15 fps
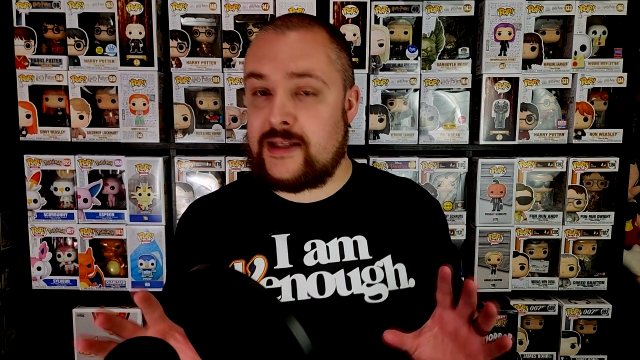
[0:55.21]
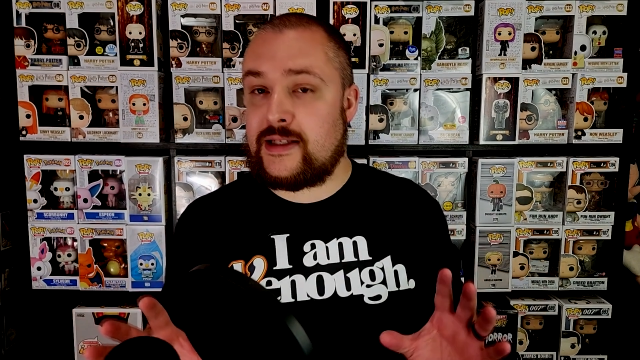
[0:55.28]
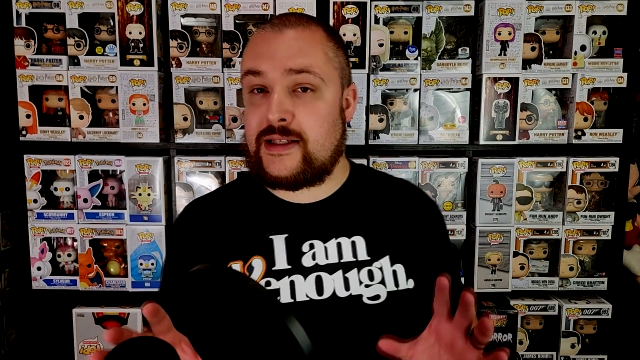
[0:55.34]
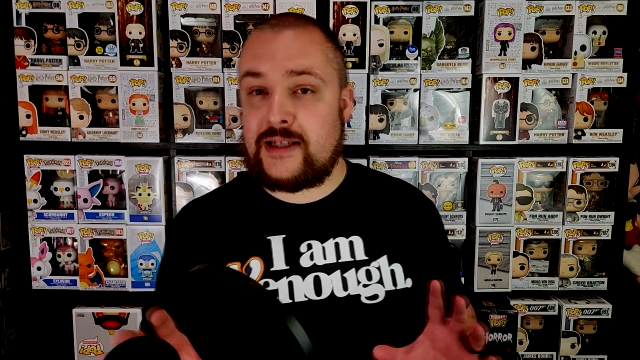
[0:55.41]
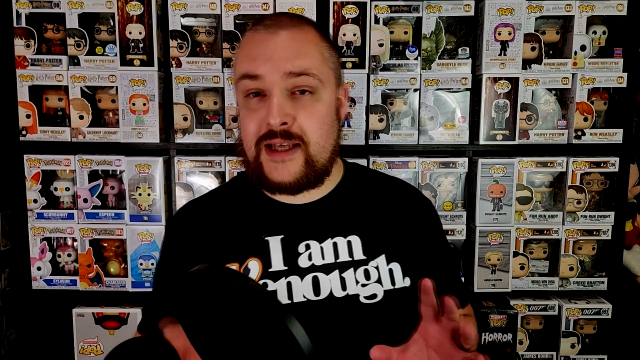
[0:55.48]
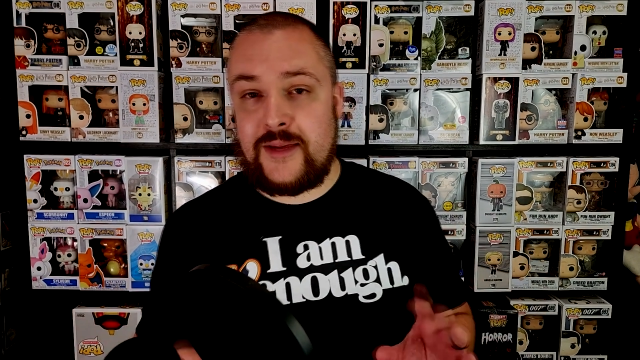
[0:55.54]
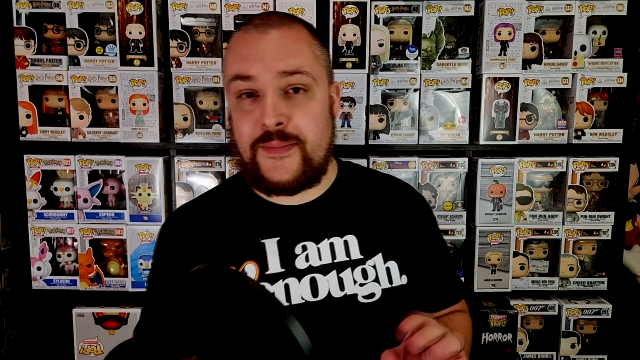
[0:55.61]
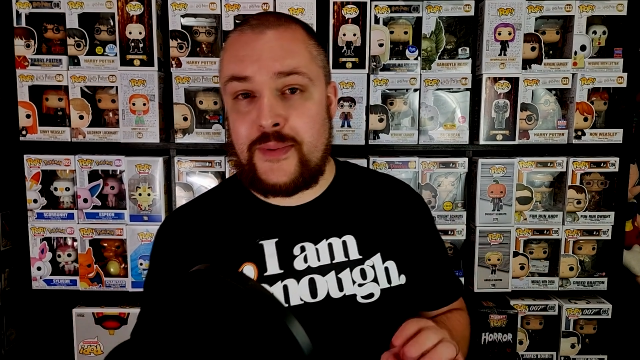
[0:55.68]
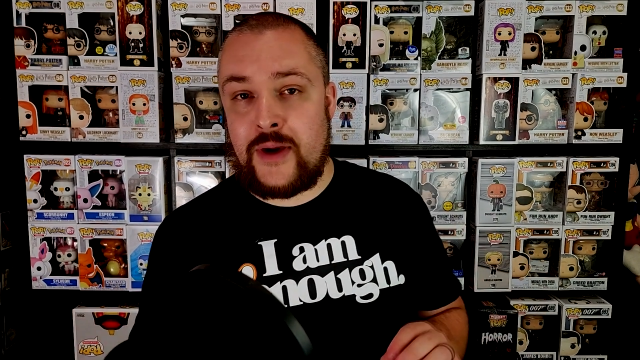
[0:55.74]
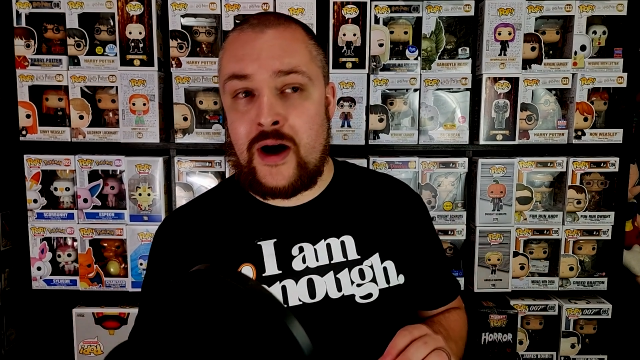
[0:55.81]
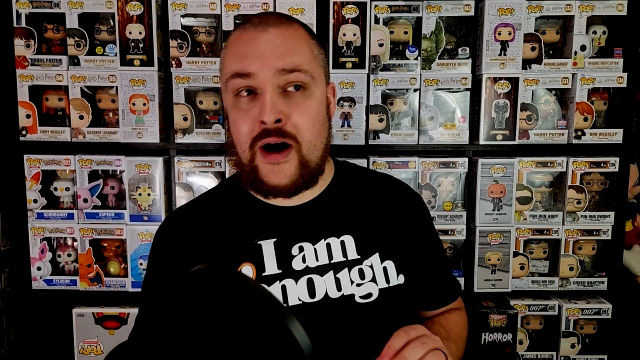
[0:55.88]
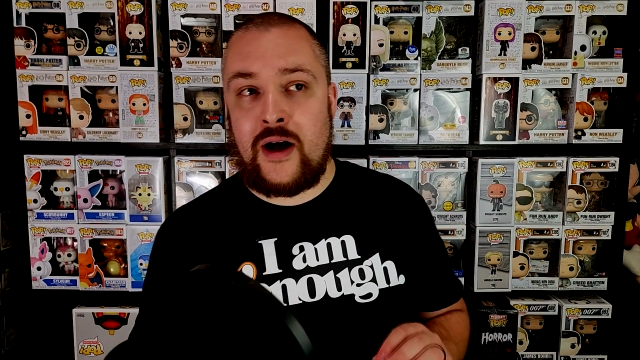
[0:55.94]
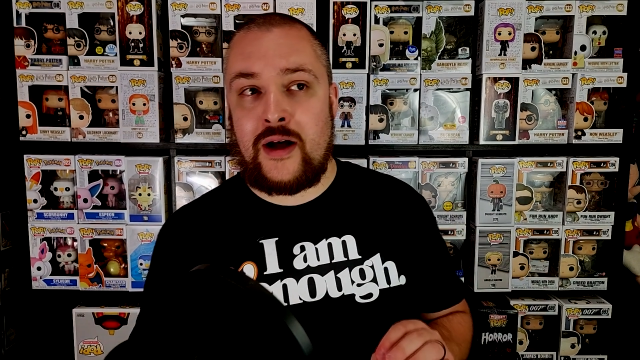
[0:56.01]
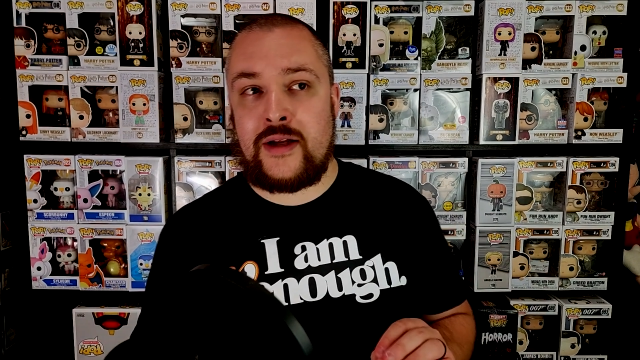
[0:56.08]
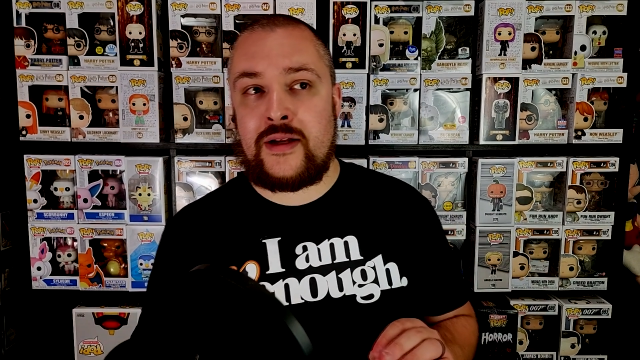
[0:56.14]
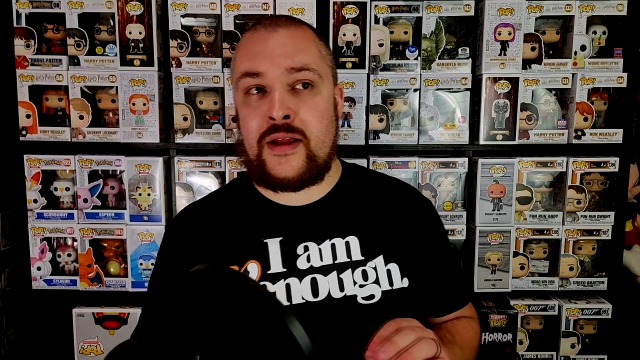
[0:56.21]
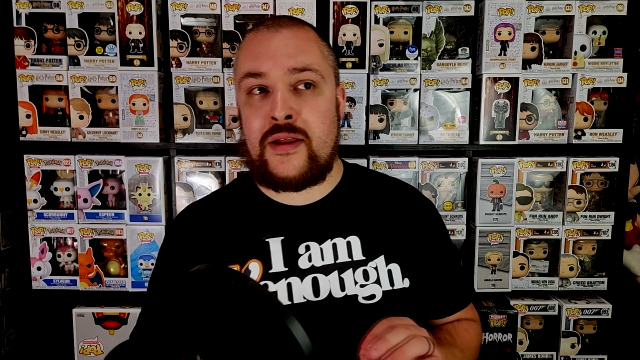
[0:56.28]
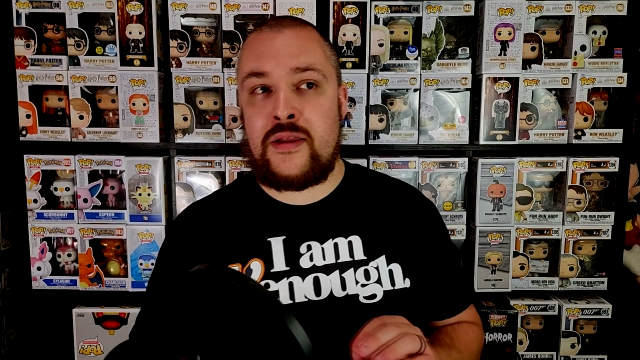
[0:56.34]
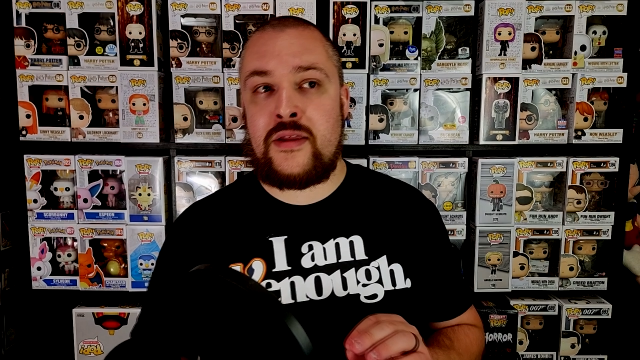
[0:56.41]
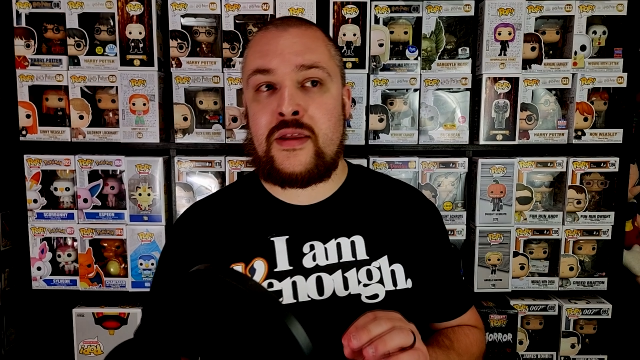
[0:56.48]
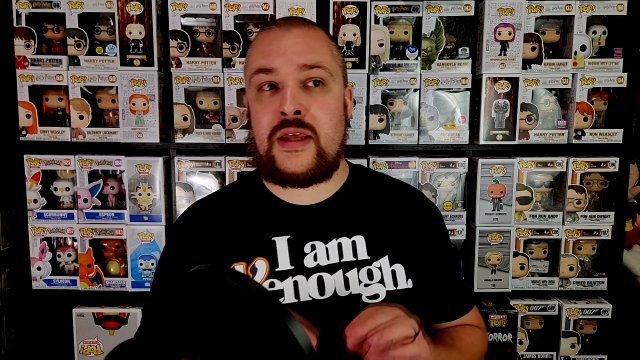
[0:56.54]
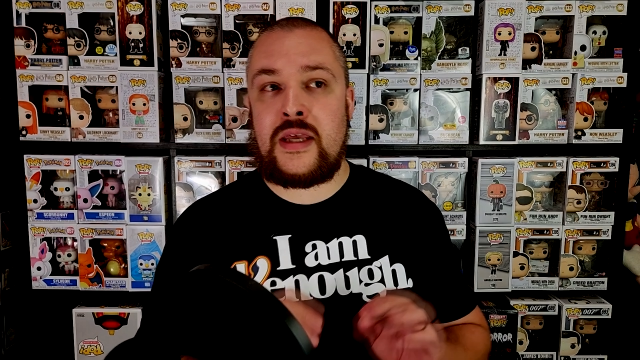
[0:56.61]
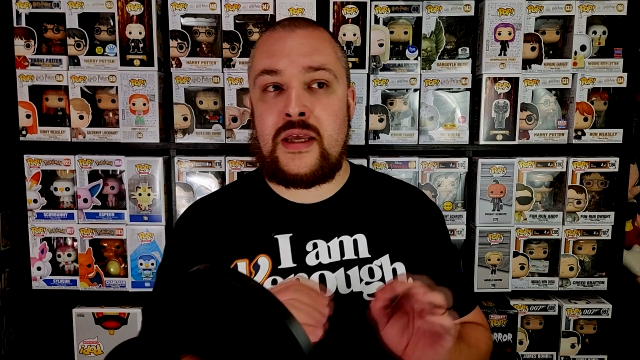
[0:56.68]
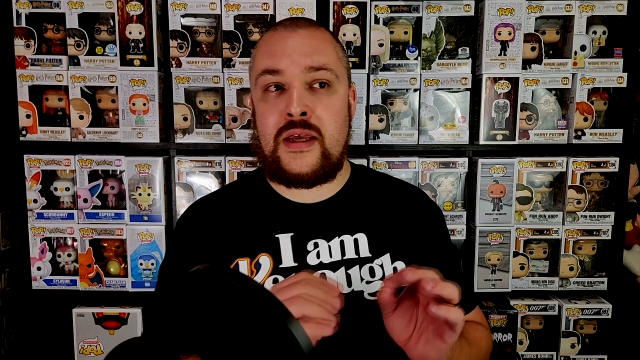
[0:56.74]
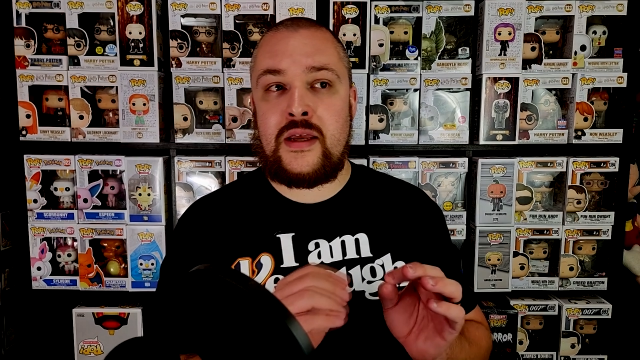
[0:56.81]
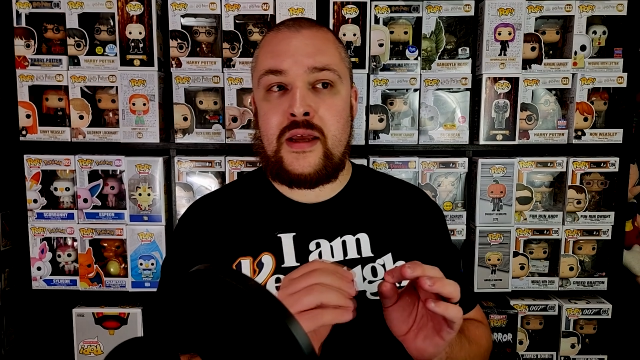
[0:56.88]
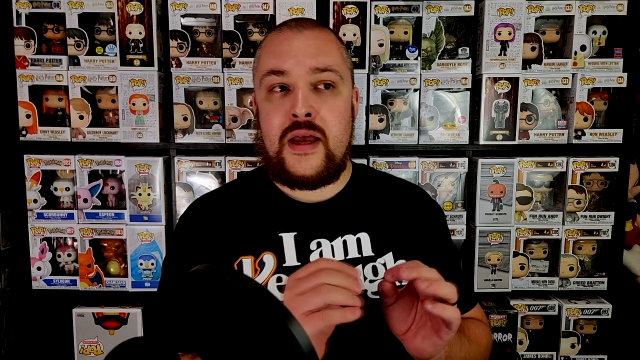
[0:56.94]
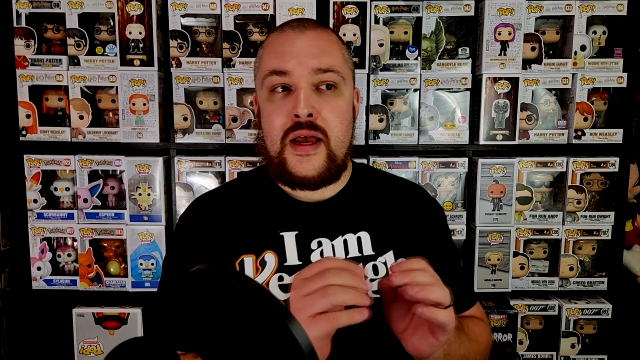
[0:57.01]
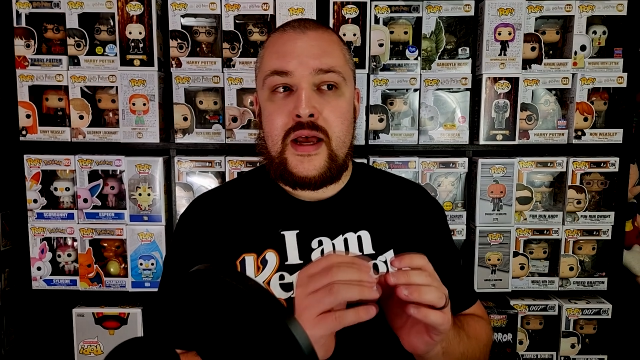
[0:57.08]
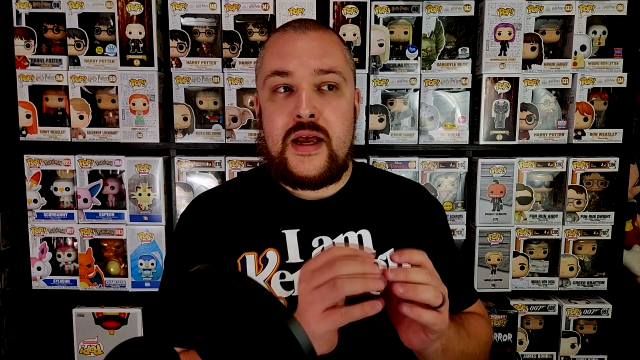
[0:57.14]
skip on the